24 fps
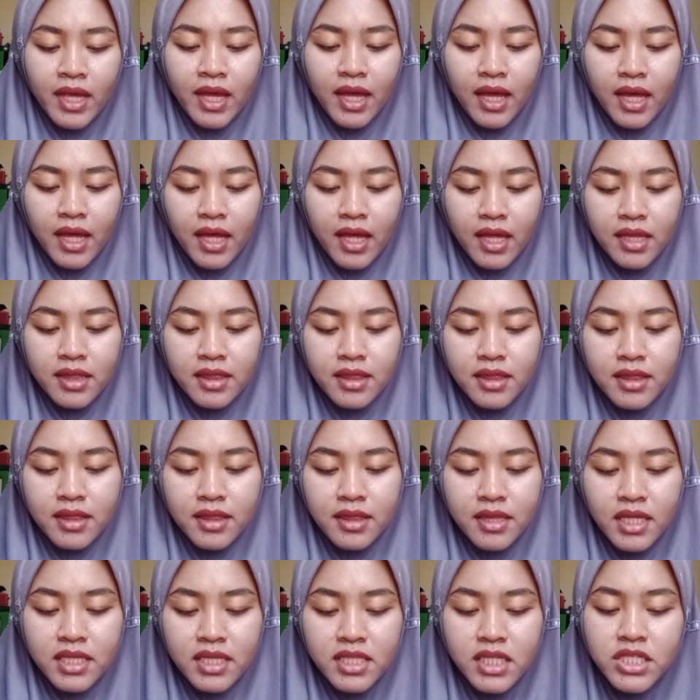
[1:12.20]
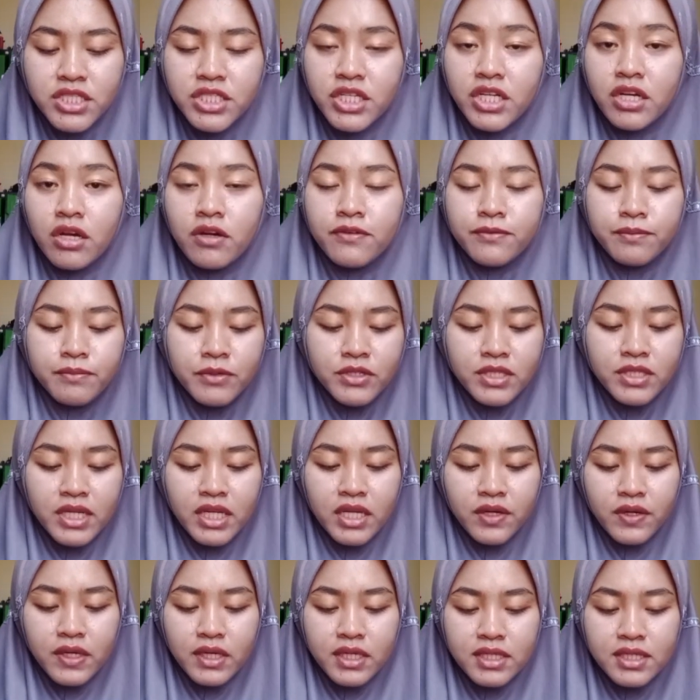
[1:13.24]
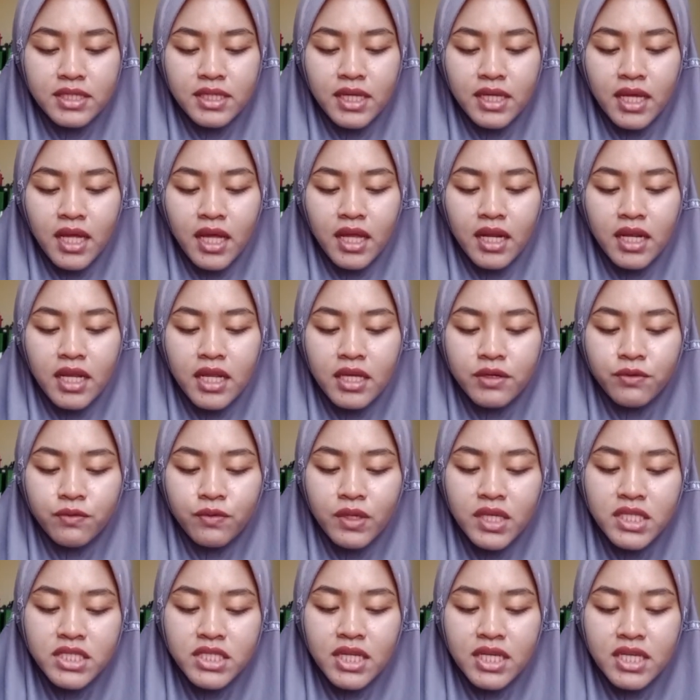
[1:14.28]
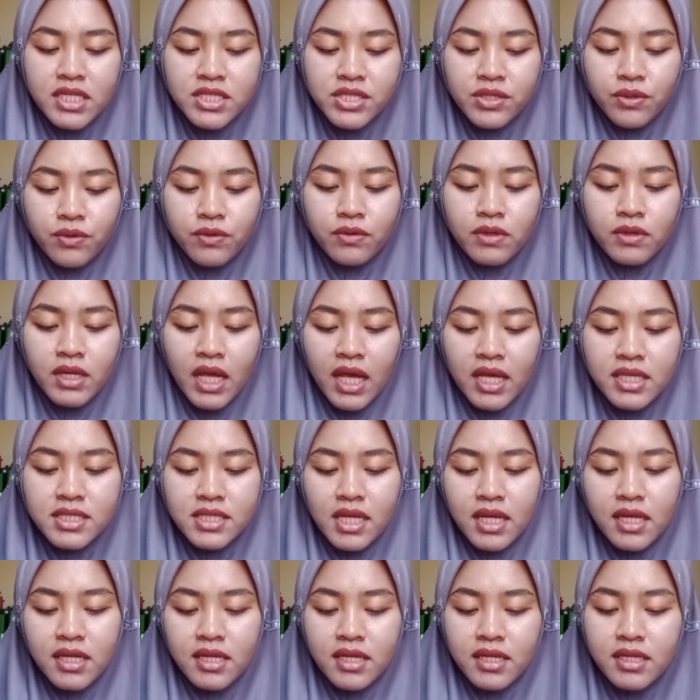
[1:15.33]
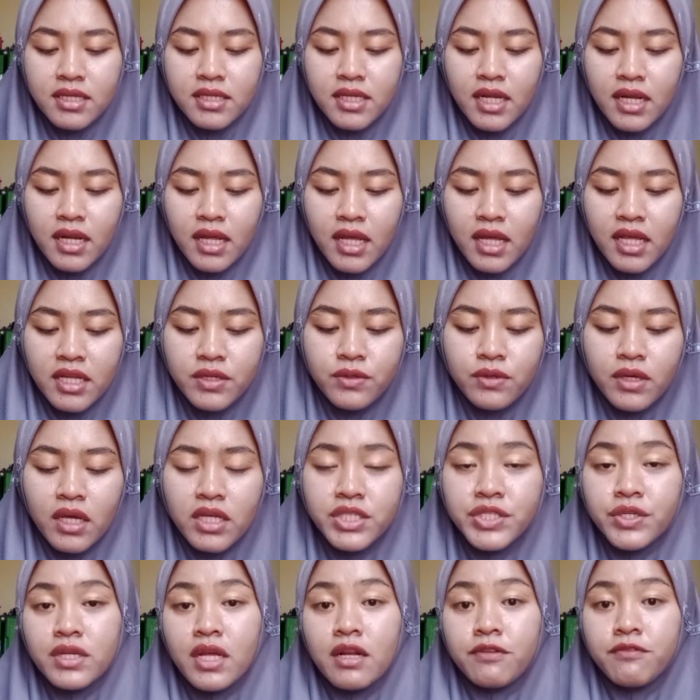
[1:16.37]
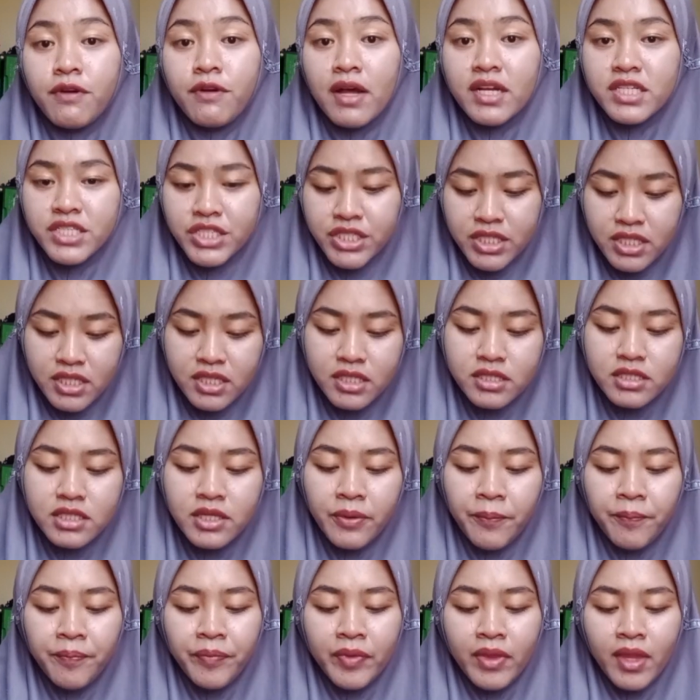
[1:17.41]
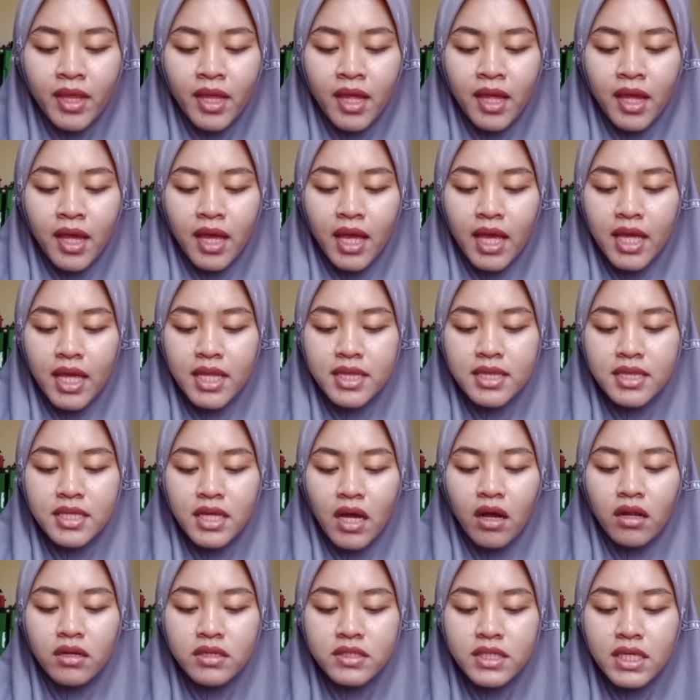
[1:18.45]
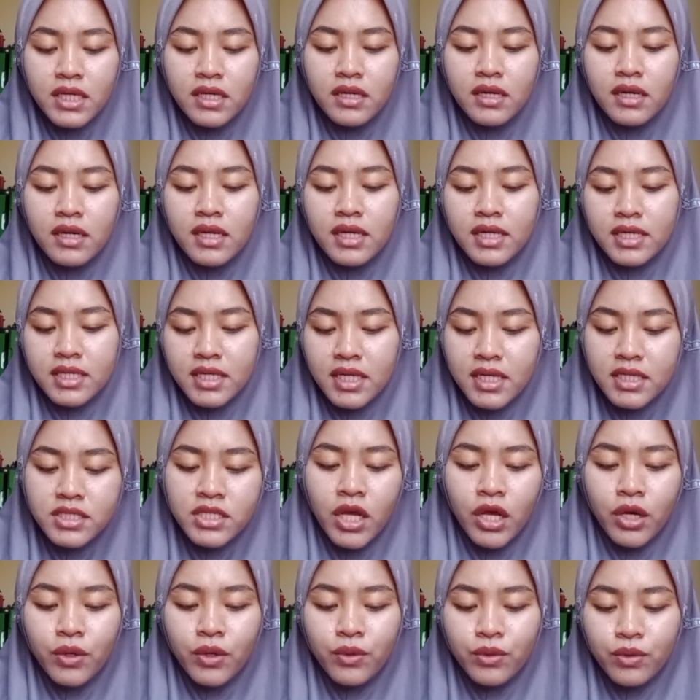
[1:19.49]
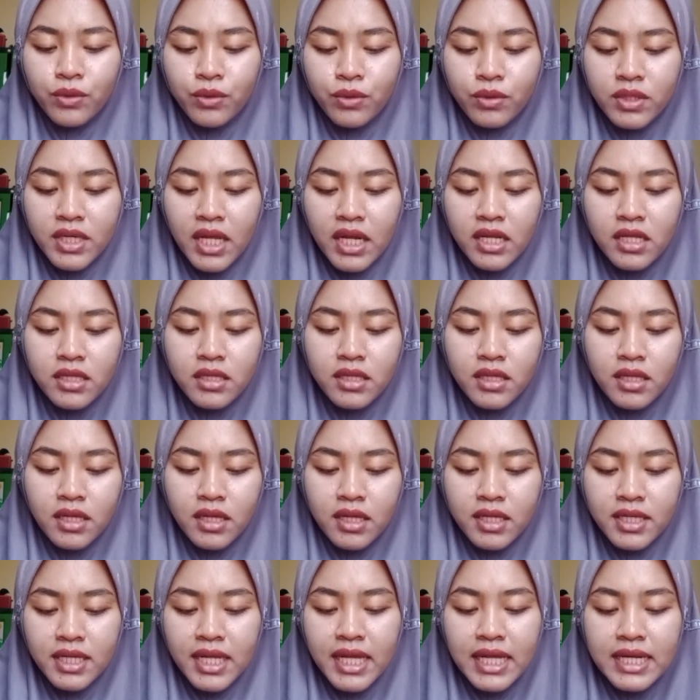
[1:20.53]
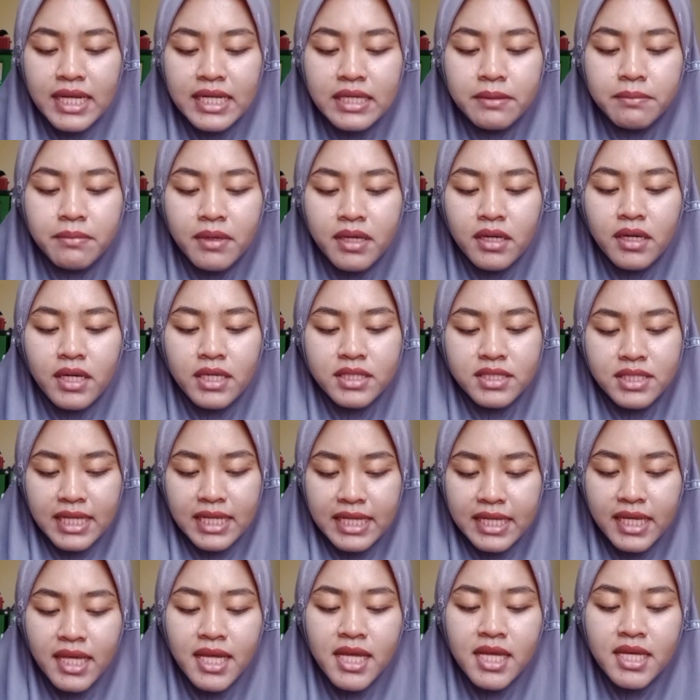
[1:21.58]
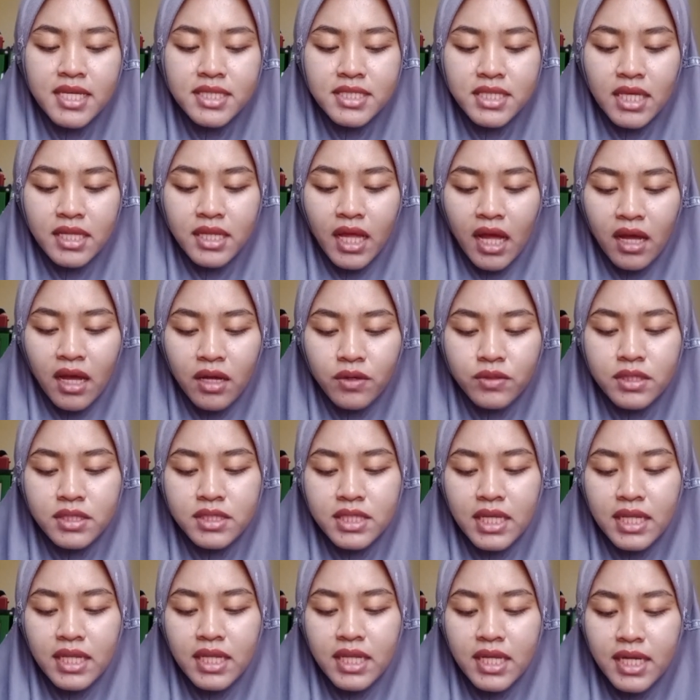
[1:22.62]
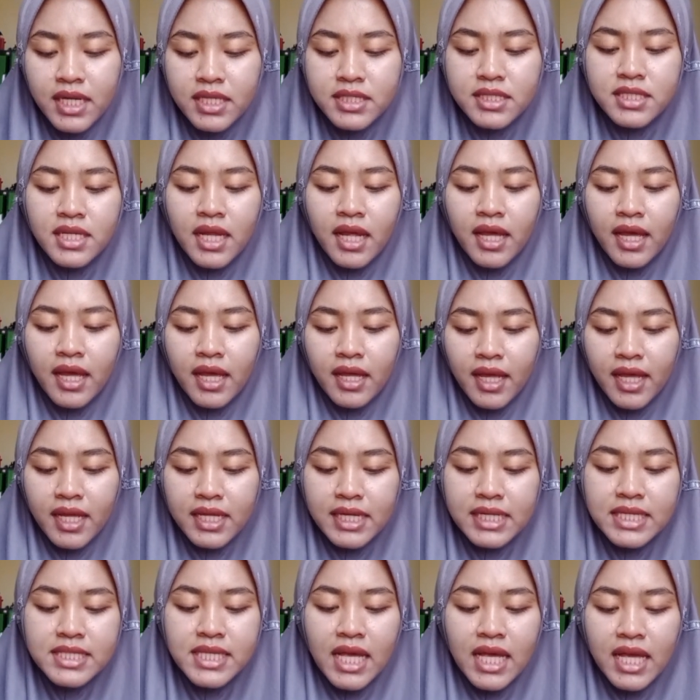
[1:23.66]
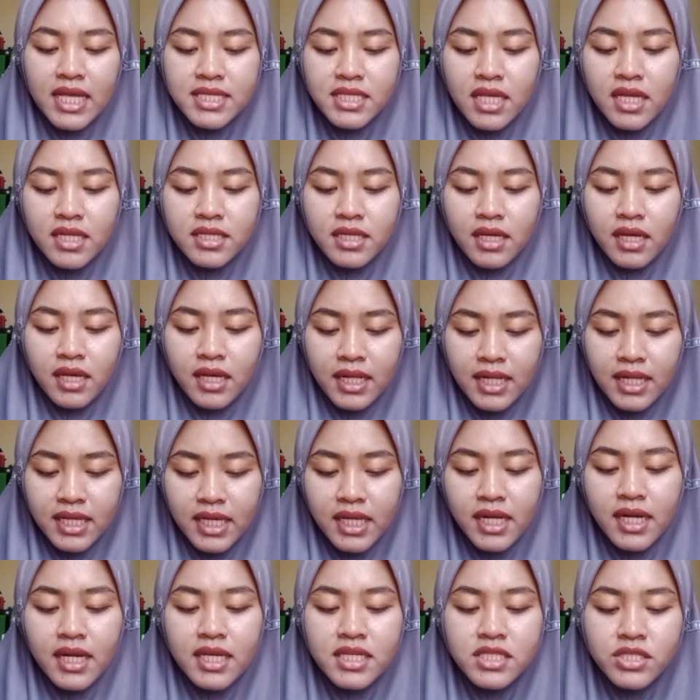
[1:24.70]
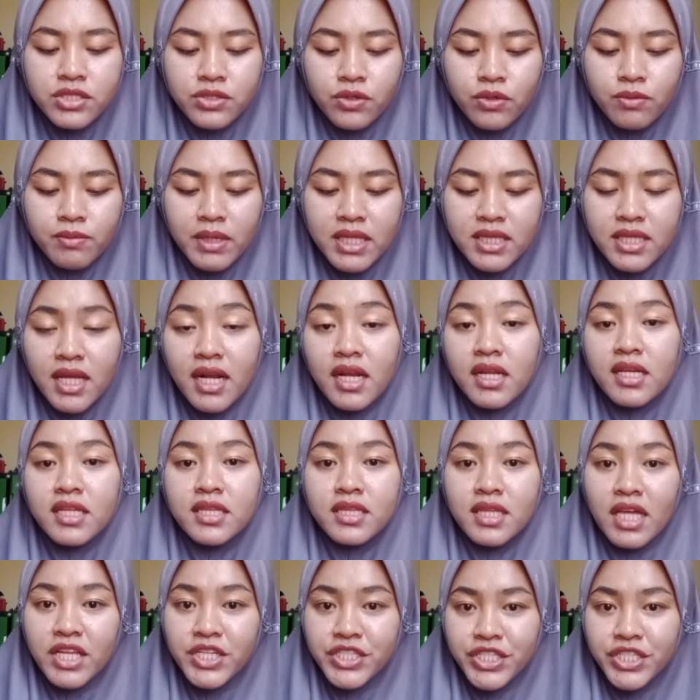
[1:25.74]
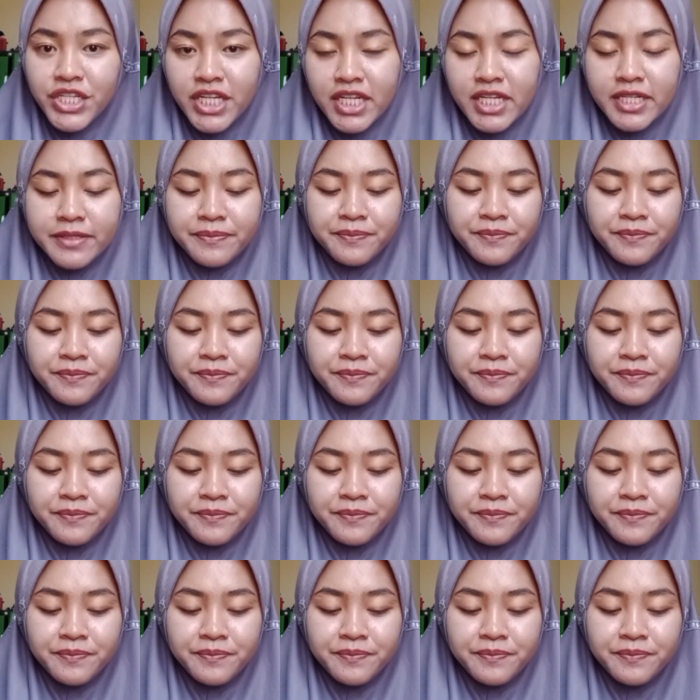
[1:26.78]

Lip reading: And the teaching of modern language in school has an educational functions, and the older learners who deliberately set out the learned English has a clear instrumental intention,